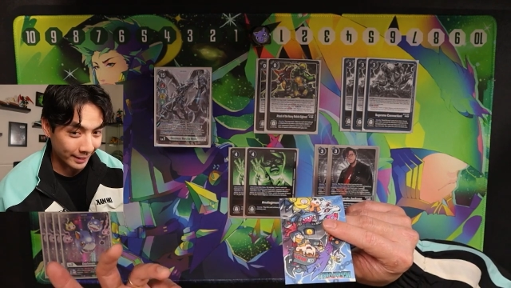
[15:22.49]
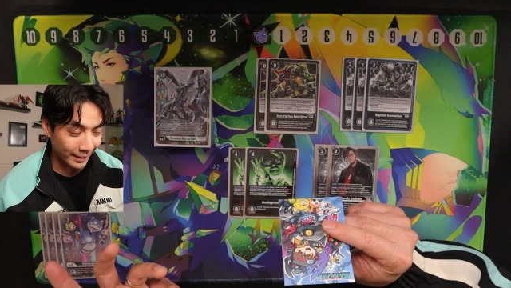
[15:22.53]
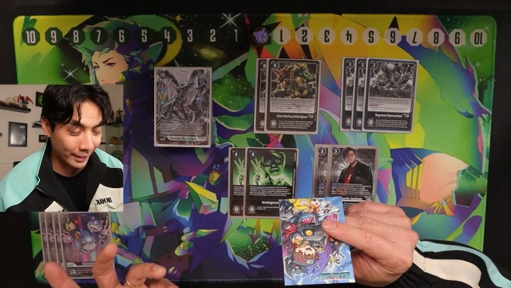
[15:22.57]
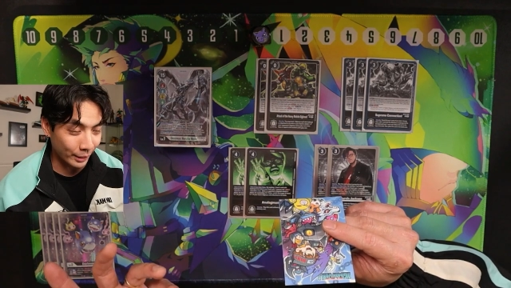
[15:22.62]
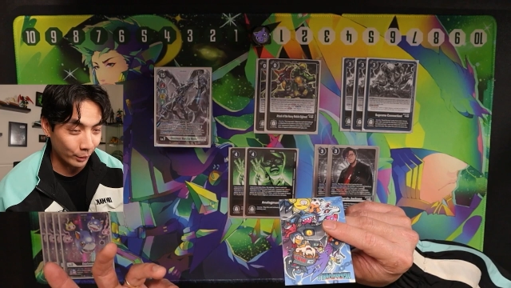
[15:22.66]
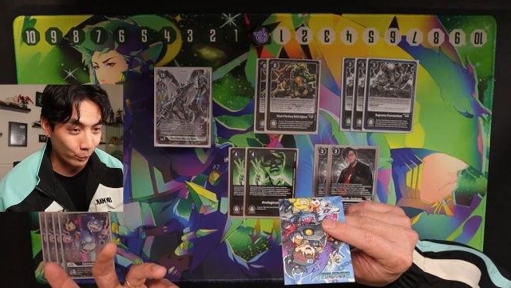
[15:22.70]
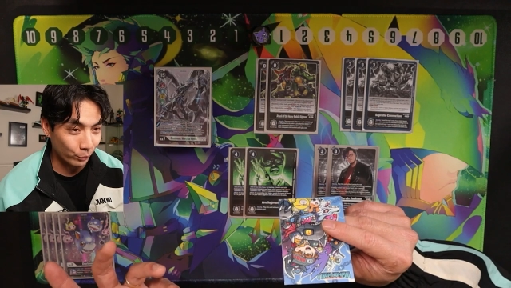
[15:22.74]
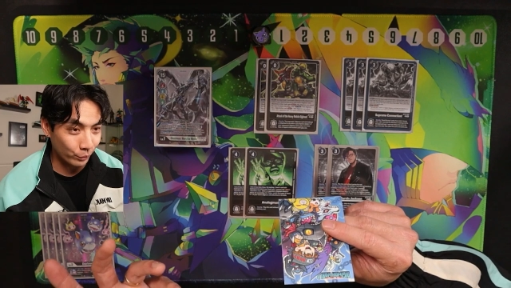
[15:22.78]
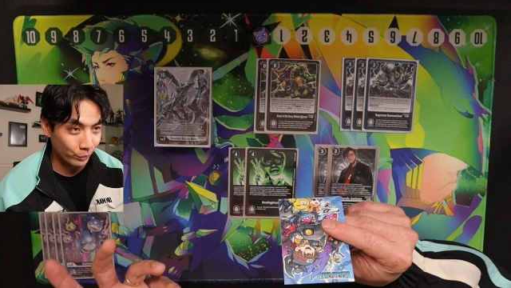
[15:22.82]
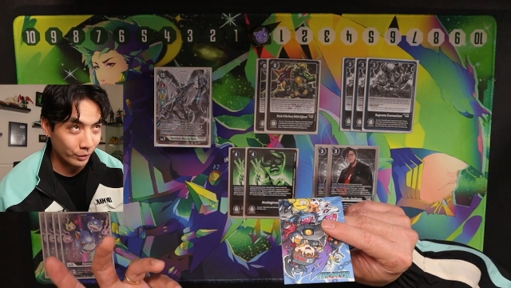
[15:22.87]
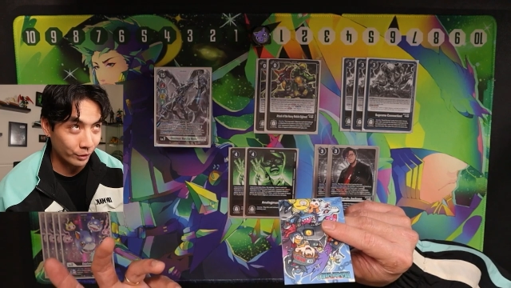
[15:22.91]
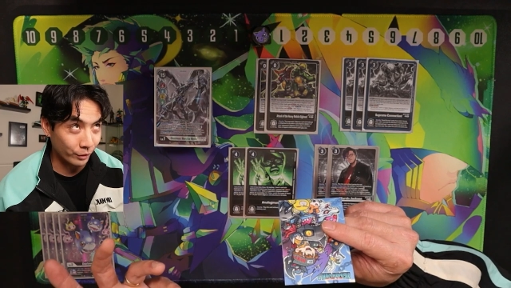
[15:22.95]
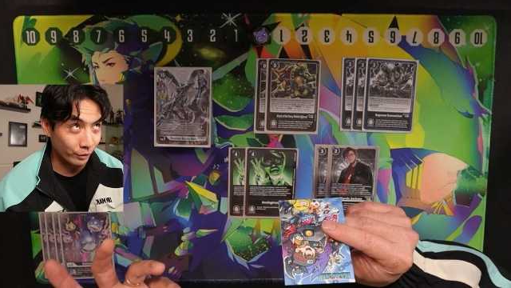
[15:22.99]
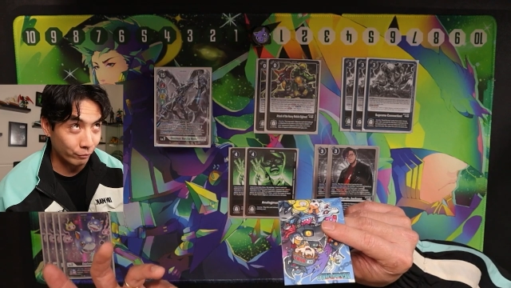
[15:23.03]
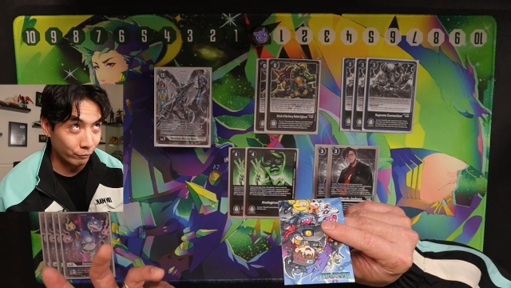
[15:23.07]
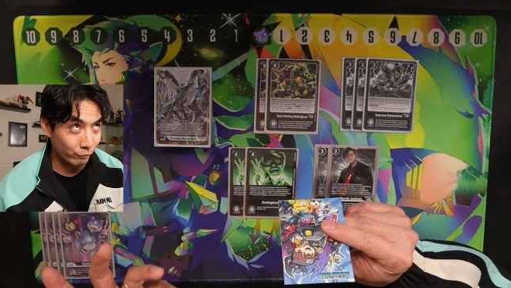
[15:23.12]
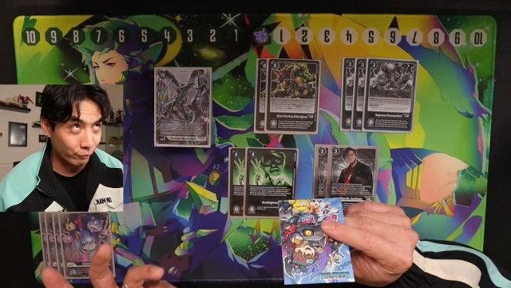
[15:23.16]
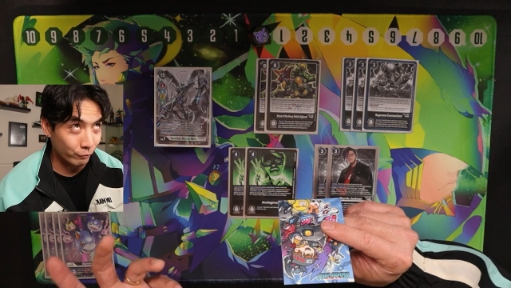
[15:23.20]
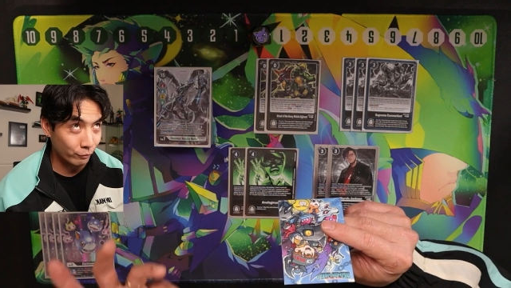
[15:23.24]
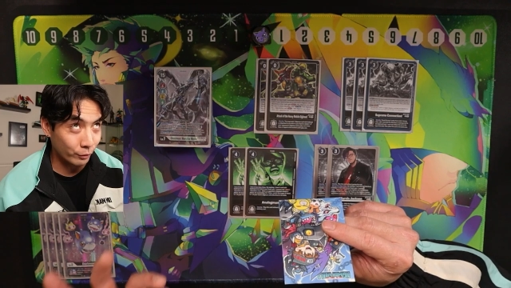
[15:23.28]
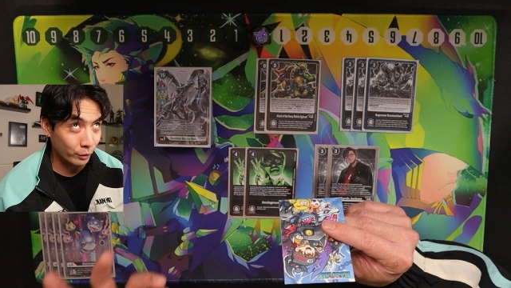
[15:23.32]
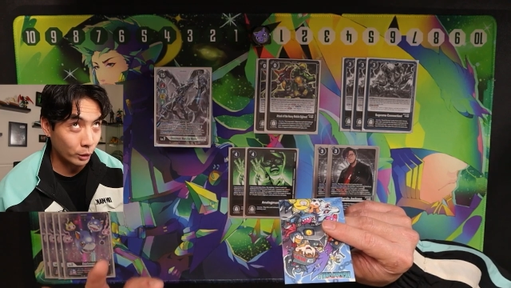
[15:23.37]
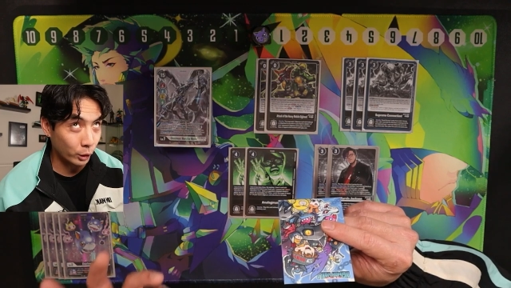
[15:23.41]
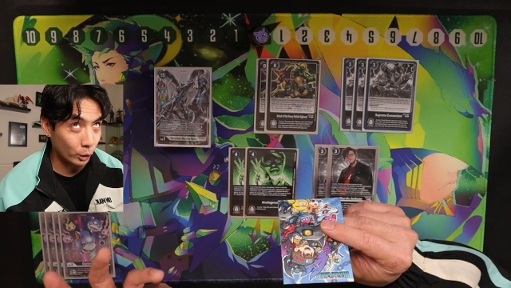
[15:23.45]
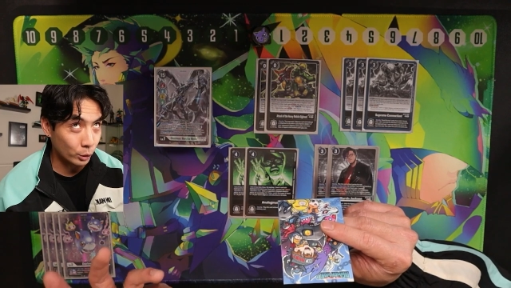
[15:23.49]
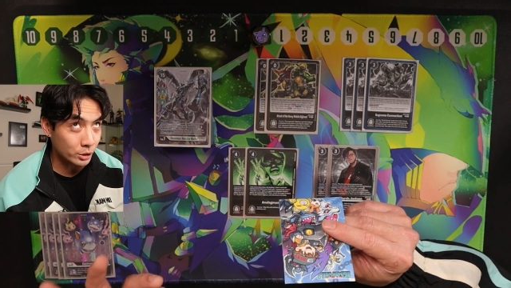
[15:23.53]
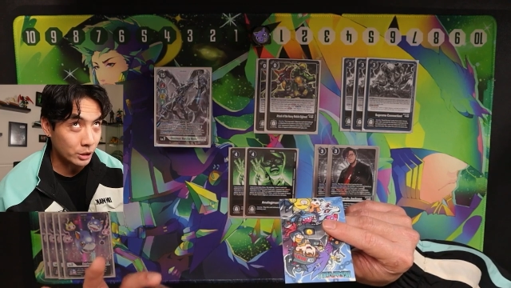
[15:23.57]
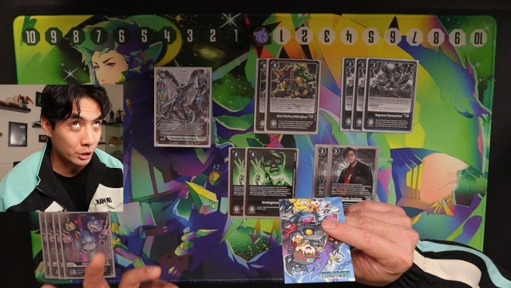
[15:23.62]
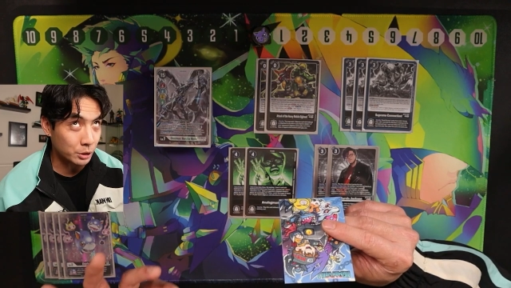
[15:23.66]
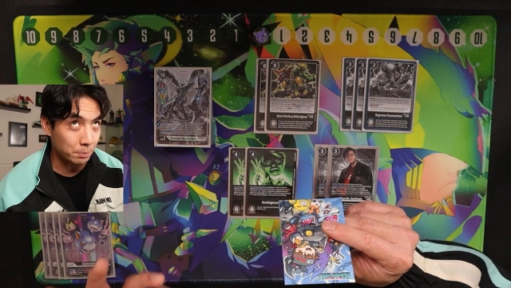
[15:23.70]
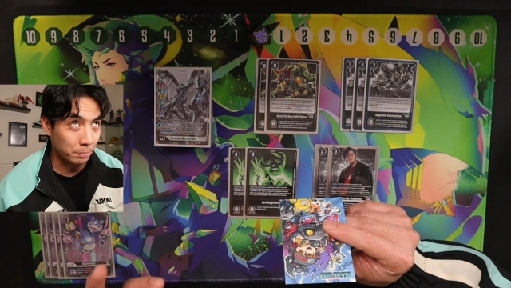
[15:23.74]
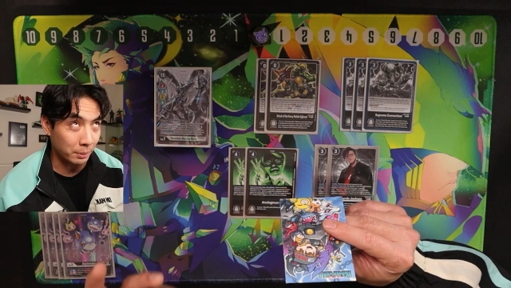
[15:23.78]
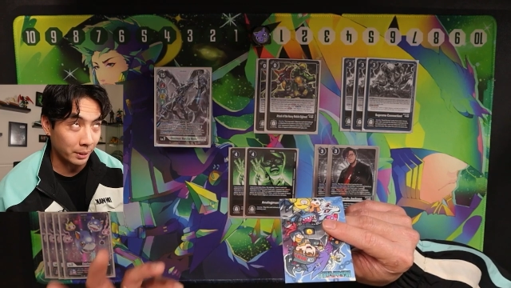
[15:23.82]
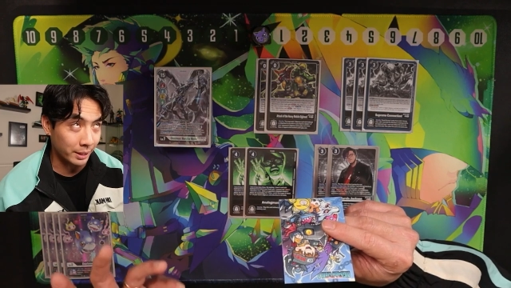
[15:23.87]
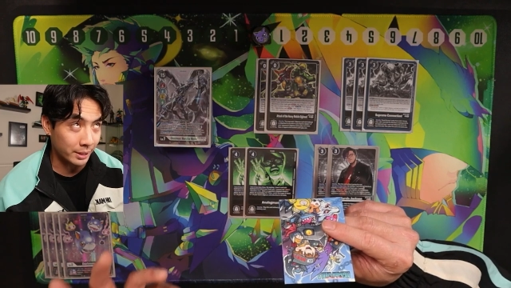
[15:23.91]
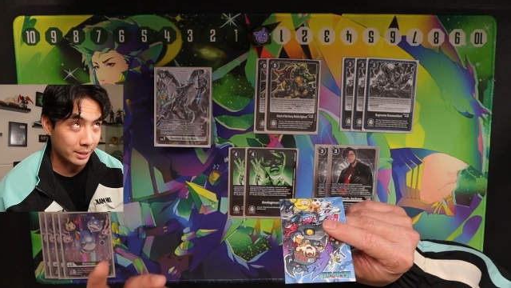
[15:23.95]
And the
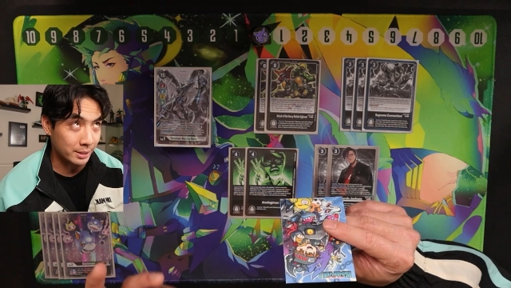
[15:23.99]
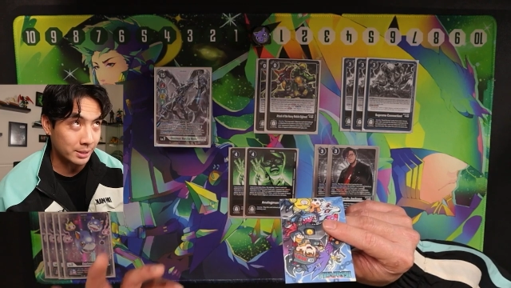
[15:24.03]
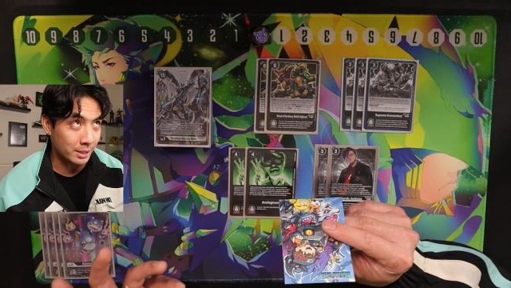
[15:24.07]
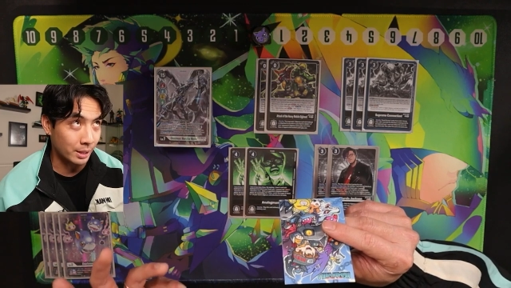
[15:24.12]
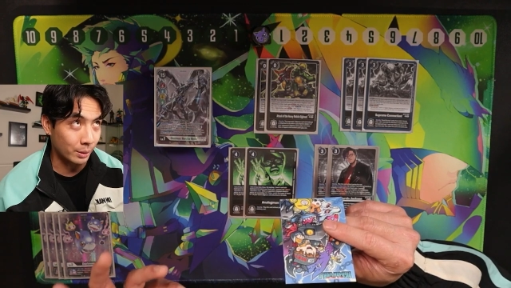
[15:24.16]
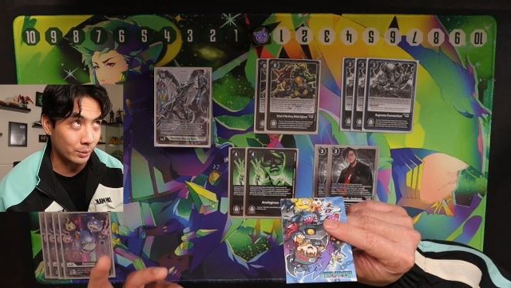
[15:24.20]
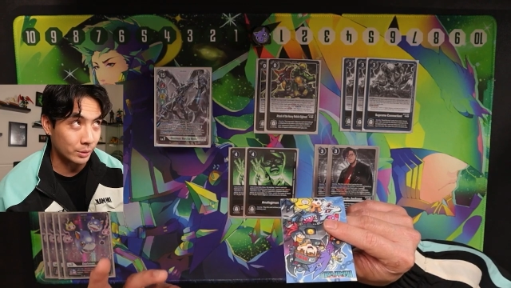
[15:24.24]
closest place that